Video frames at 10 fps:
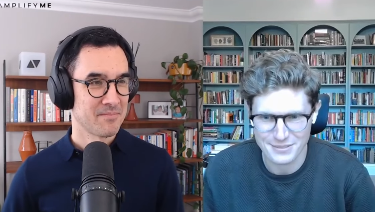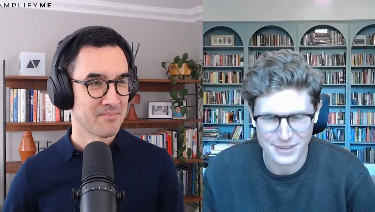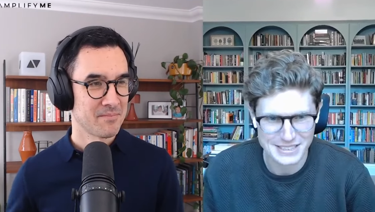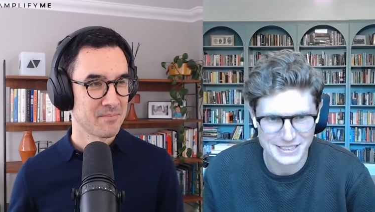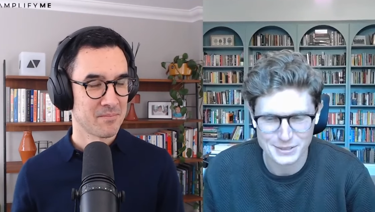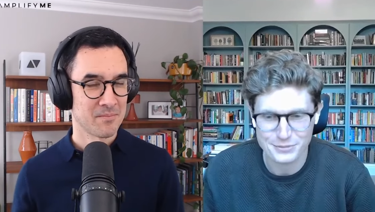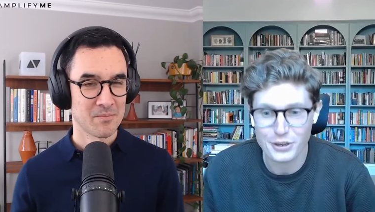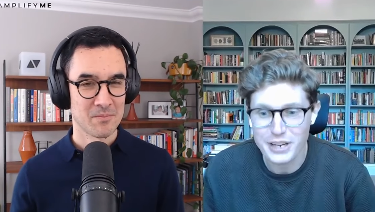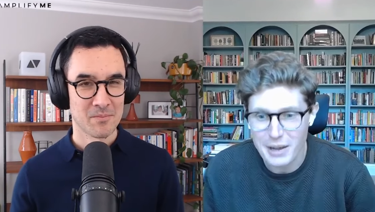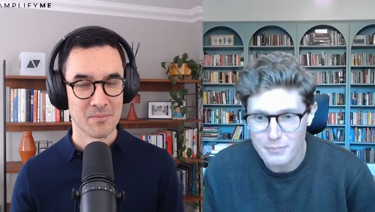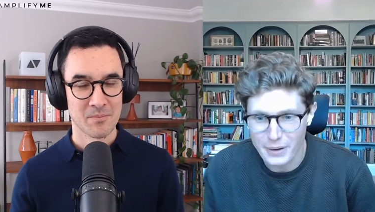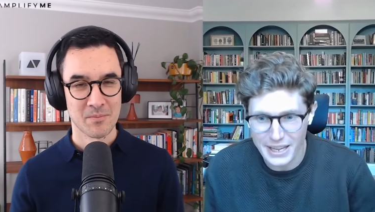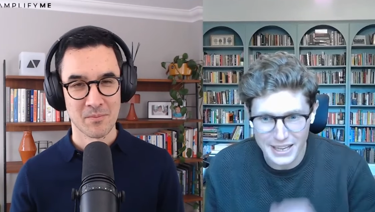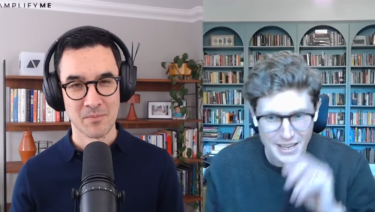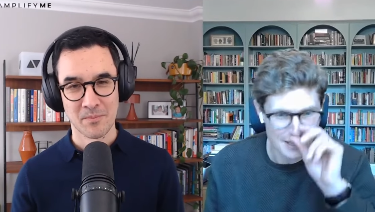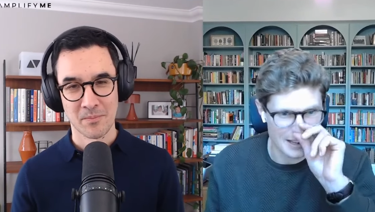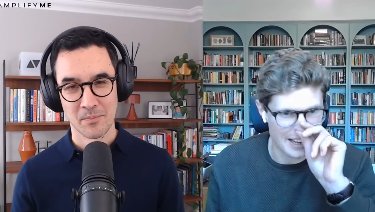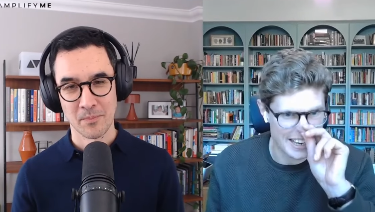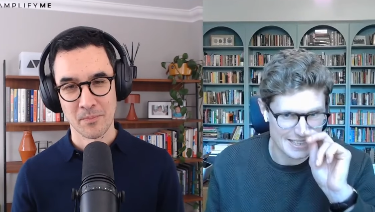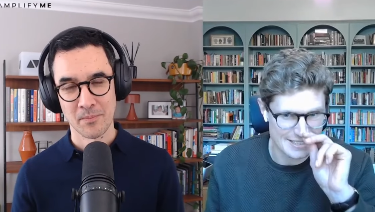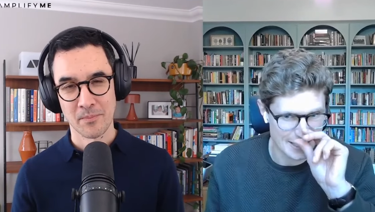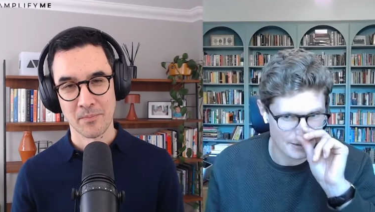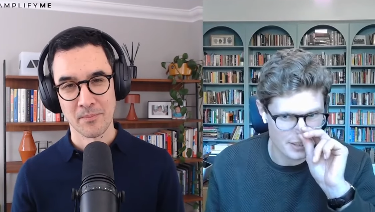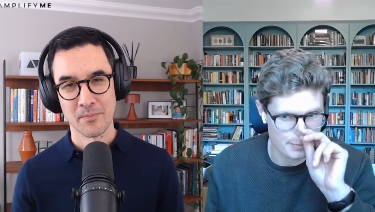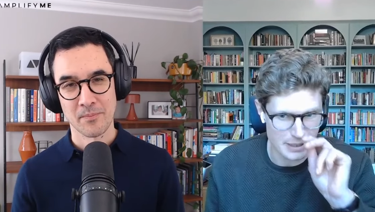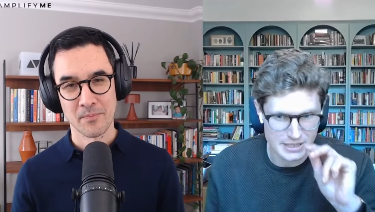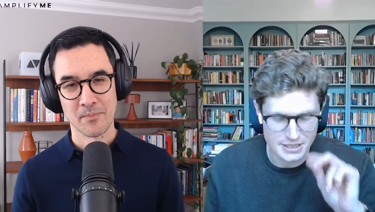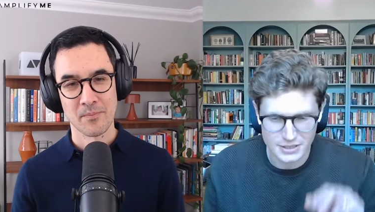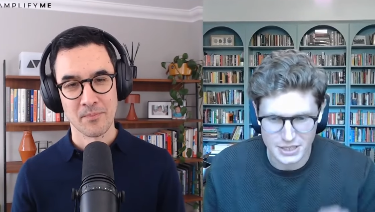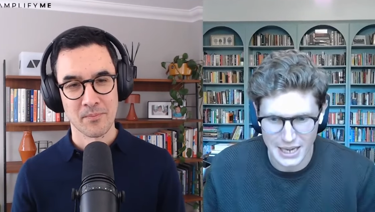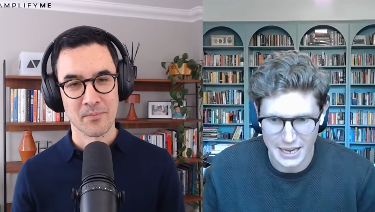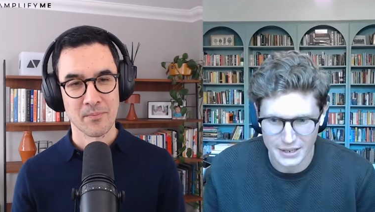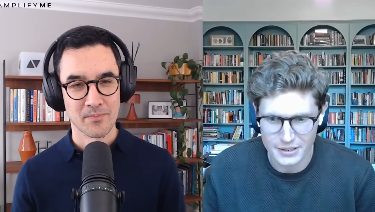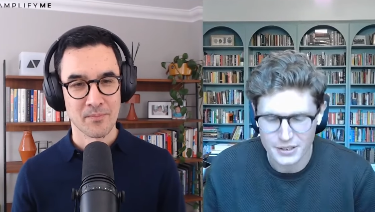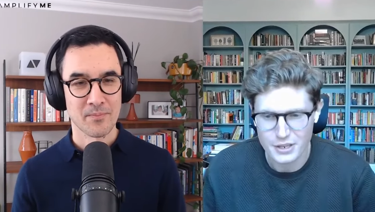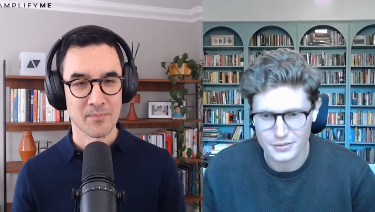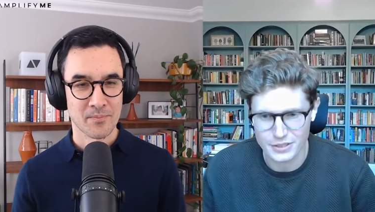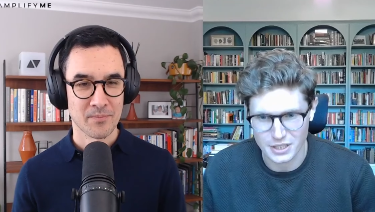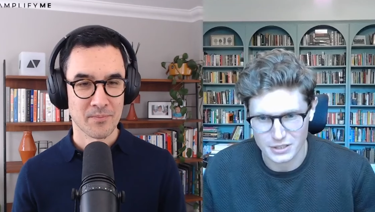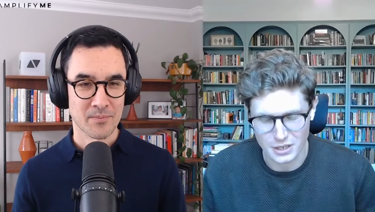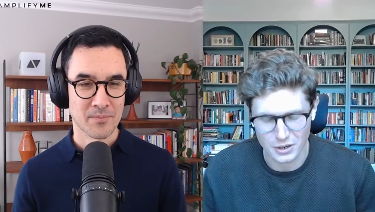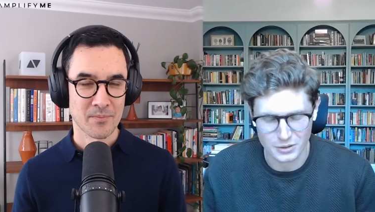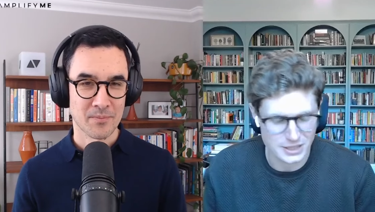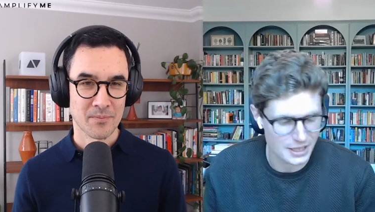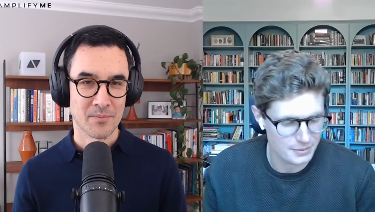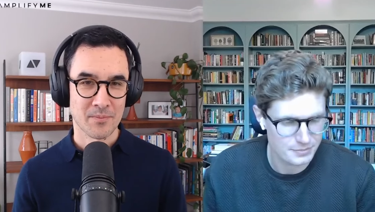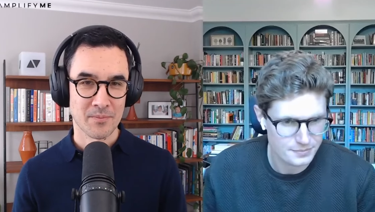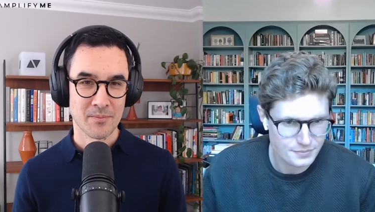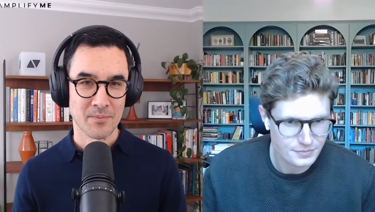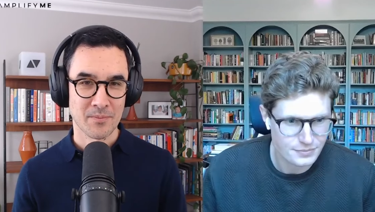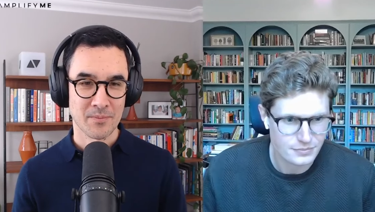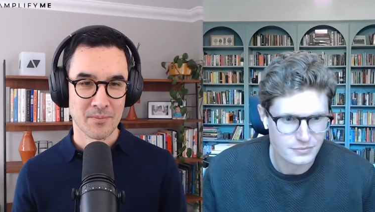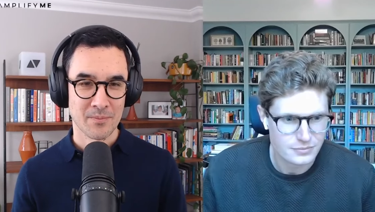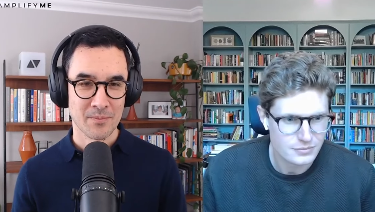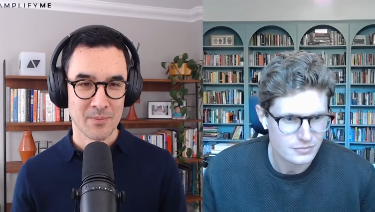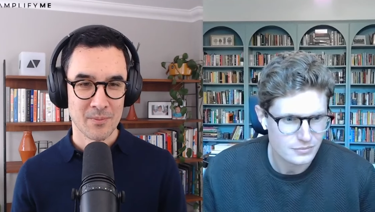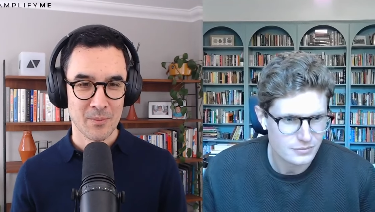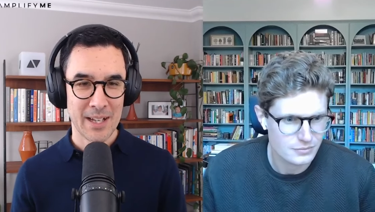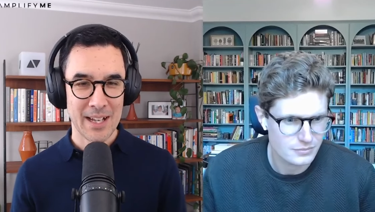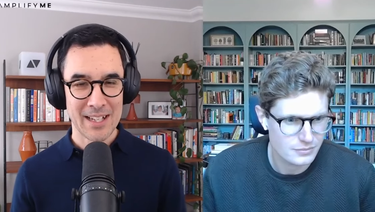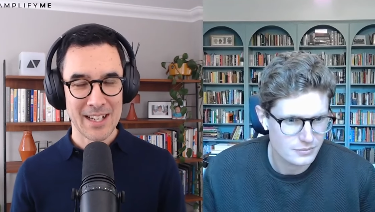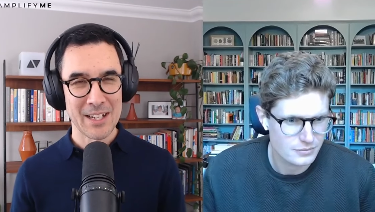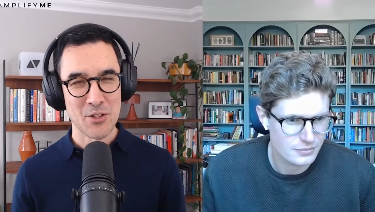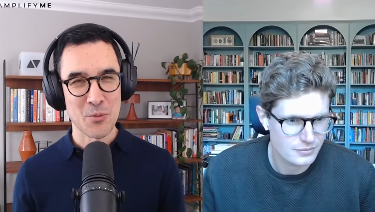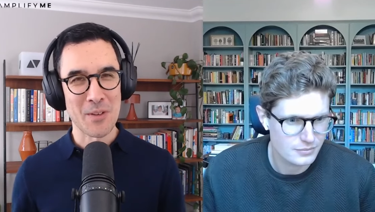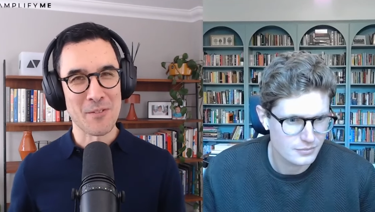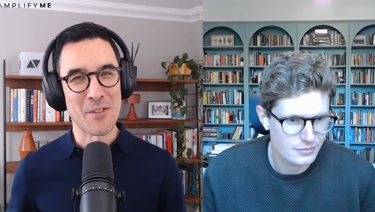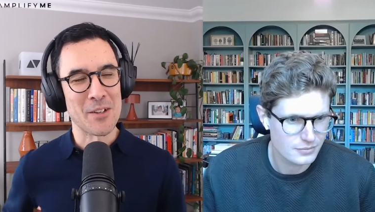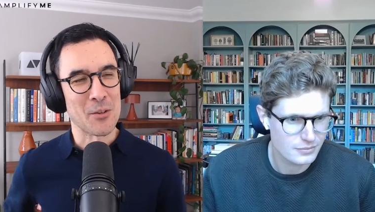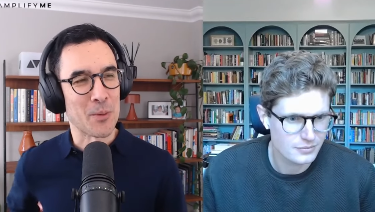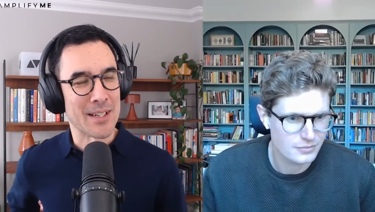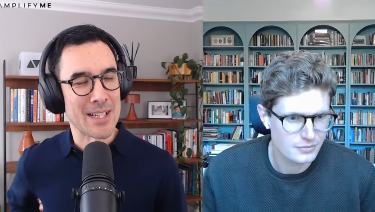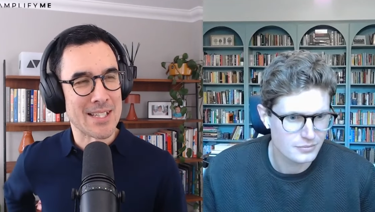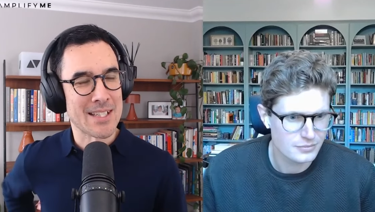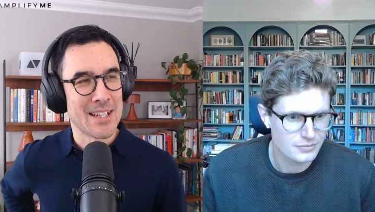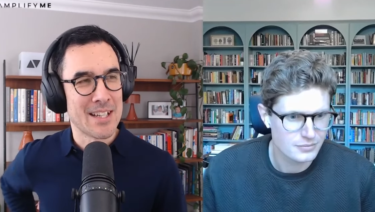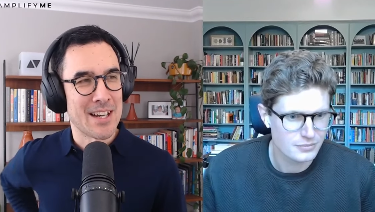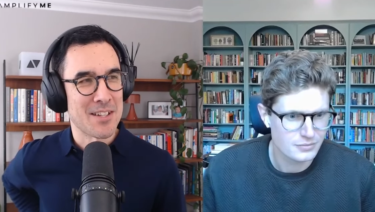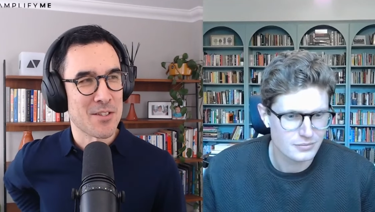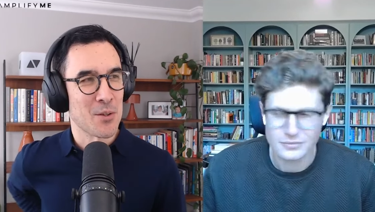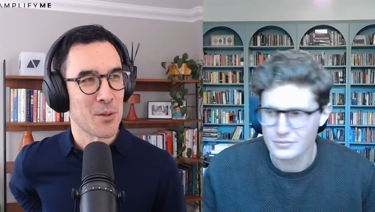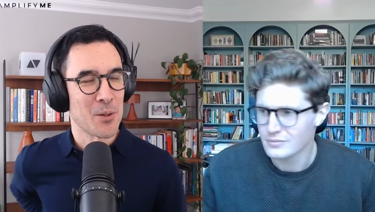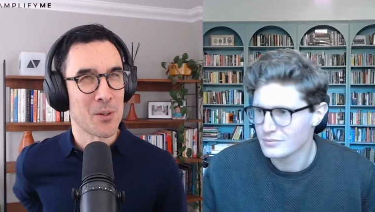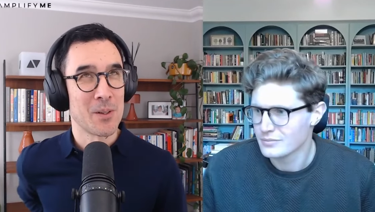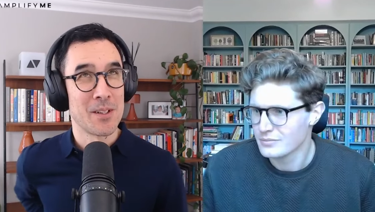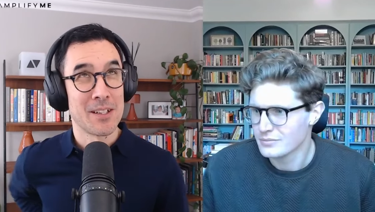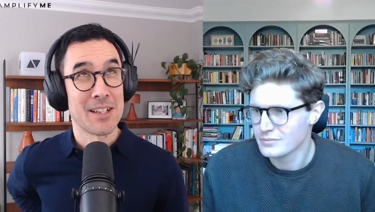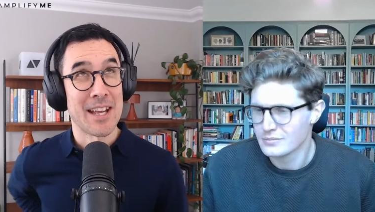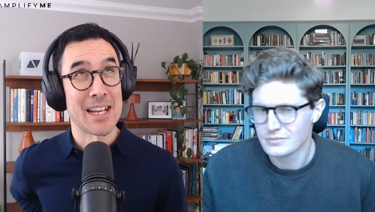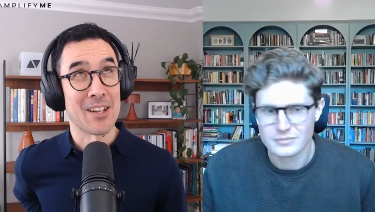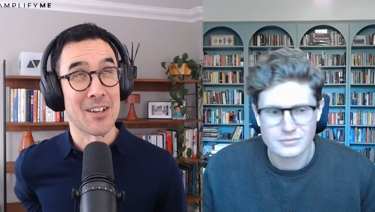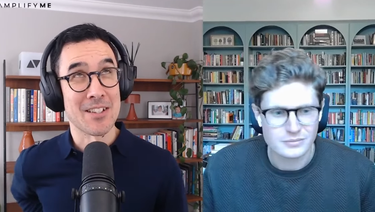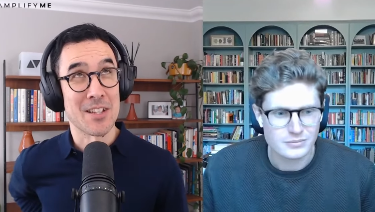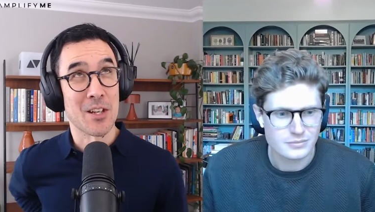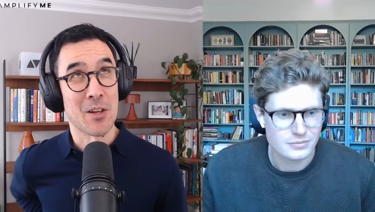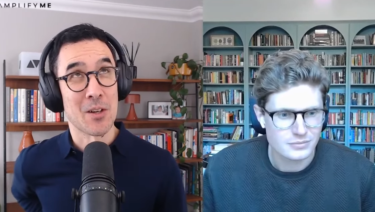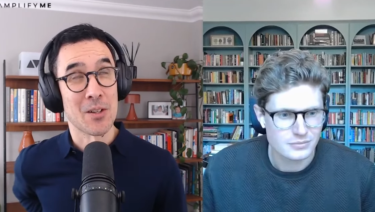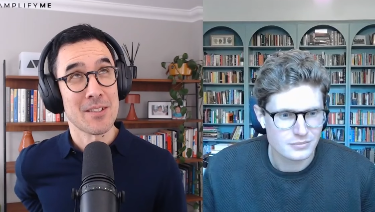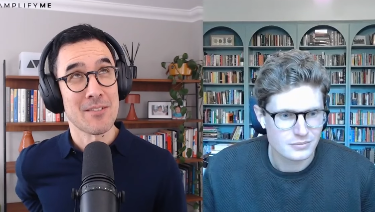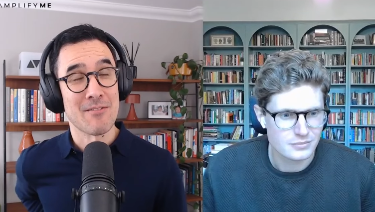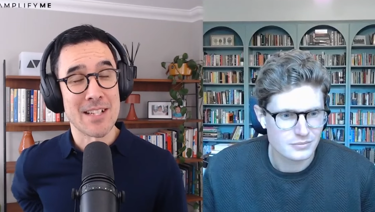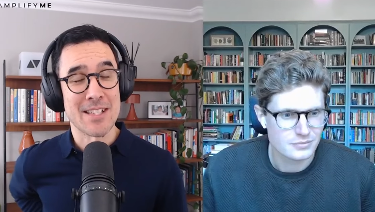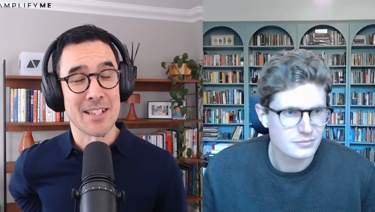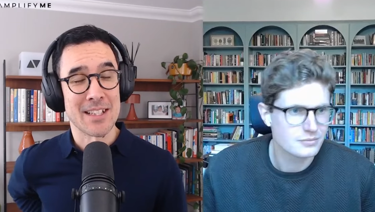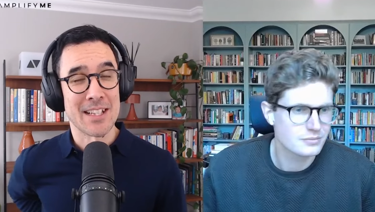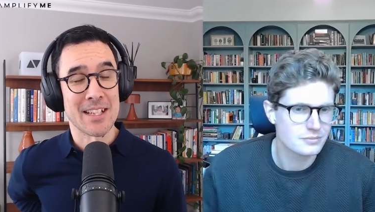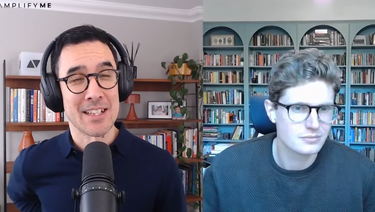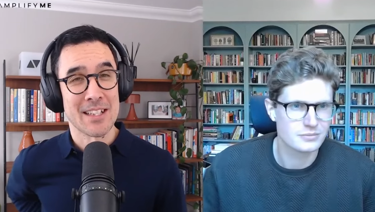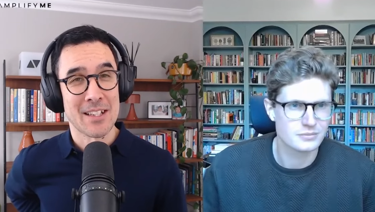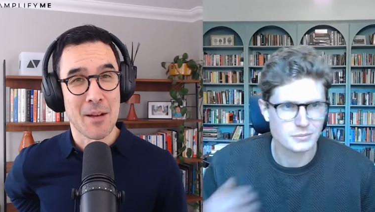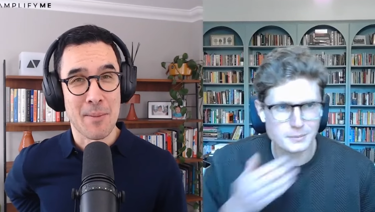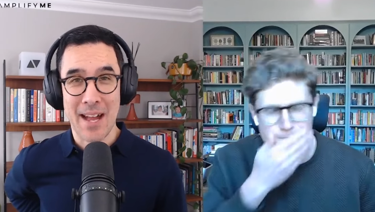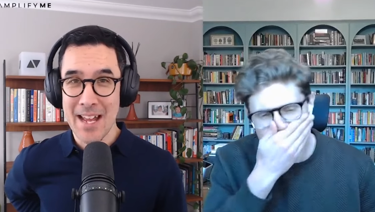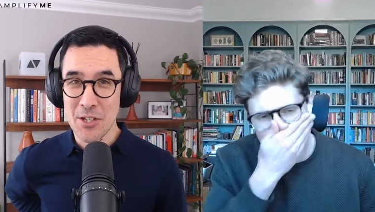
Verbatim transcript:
Speaker 1: investors for a company like Intel that's been such a laggard for such a long time.
Speaker 2: Yeah, and just one final one is I saw headlines a lot recently about